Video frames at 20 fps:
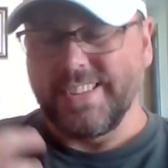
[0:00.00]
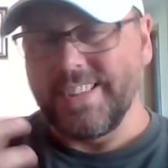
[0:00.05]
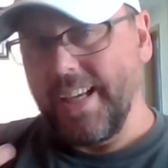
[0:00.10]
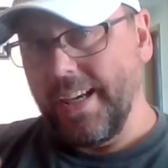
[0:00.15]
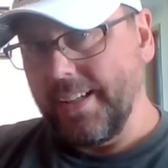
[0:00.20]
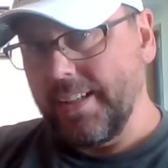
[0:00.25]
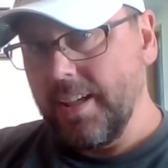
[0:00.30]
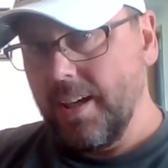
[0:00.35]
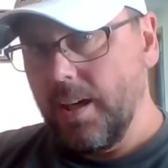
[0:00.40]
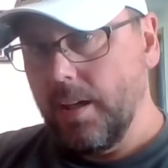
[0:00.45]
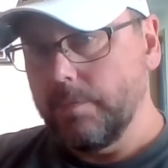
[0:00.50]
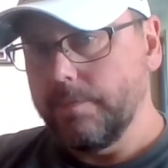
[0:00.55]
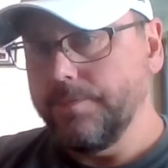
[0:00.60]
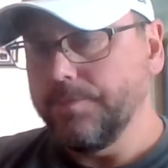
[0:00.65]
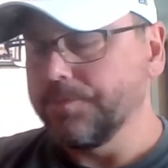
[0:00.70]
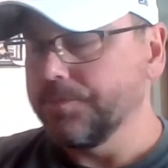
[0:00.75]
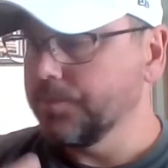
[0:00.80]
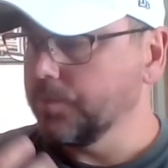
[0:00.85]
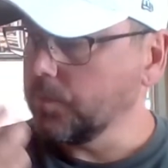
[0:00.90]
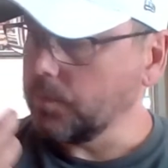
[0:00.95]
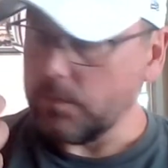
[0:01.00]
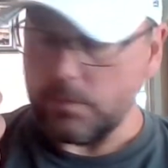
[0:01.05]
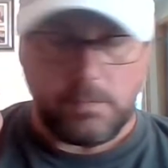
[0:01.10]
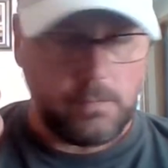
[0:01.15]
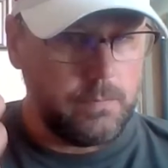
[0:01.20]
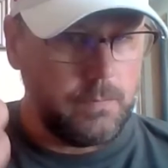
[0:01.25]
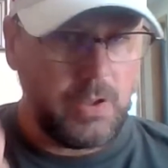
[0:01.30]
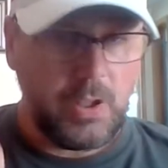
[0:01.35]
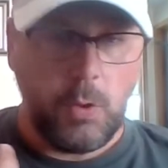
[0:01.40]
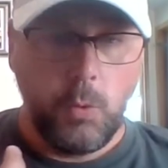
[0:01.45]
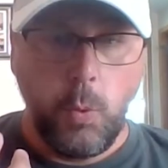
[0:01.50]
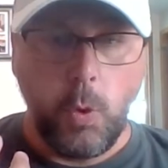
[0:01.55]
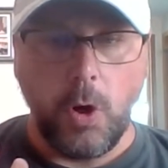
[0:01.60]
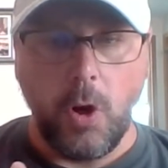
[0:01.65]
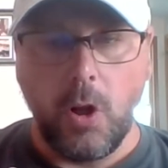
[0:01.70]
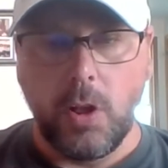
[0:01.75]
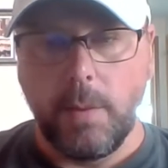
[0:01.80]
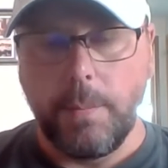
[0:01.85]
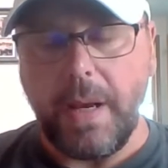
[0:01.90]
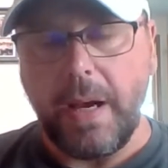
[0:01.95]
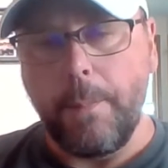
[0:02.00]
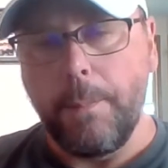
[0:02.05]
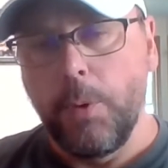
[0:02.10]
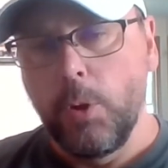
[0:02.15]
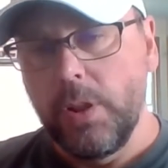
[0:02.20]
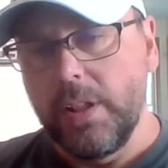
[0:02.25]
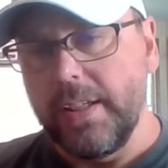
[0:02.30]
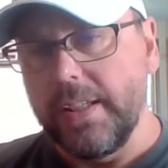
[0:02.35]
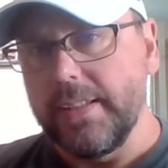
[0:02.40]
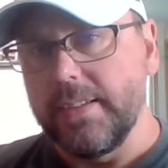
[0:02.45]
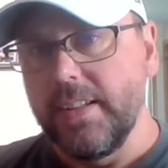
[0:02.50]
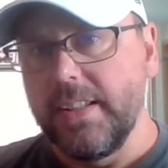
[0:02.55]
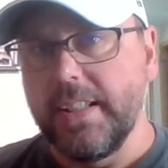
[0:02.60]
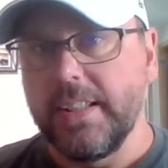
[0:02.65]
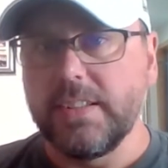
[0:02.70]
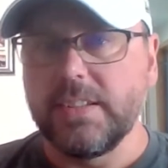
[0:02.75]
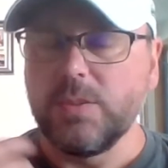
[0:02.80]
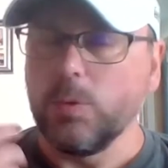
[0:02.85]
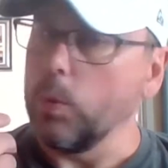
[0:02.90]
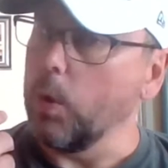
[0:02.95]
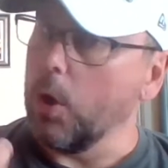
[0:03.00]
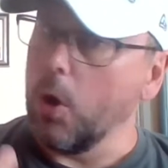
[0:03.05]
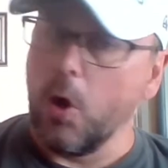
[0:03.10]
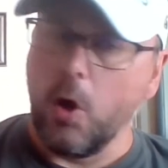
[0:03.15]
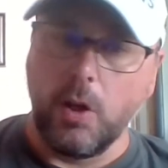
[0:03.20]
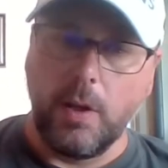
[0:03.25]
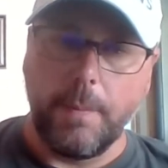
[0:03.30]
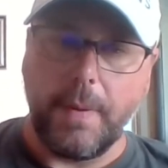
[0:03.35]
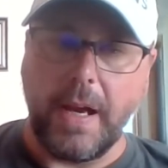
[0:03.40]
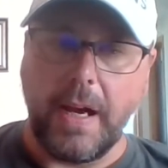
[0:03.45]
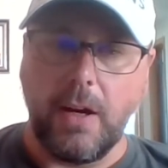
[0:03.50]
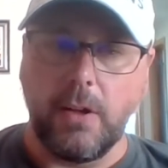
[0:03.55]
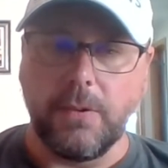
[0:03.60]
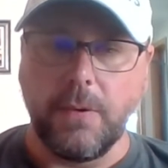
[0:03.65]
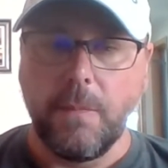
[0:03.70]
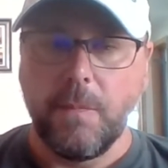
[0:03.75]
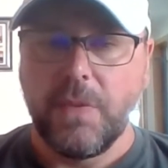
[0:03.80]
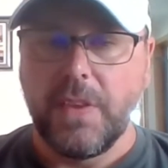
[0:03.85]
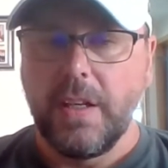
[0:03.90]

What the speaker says: TechCom, we're all about bulleted lists. We're all about